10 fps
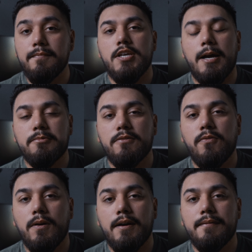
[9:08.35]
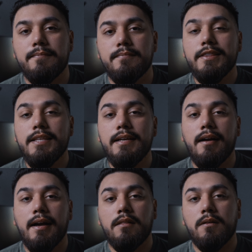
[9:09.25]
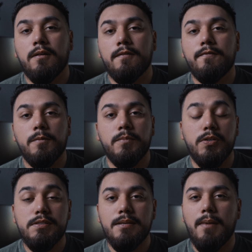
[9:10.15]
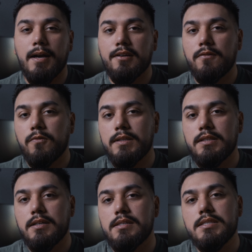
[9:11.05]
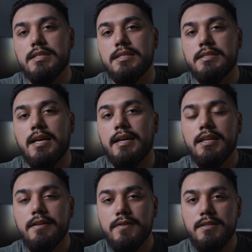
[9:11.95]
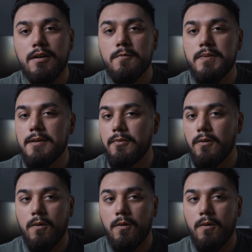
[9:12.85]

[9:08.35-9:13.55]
Chapter 4. One thing I learned from using Micro Four Thirds is that even though people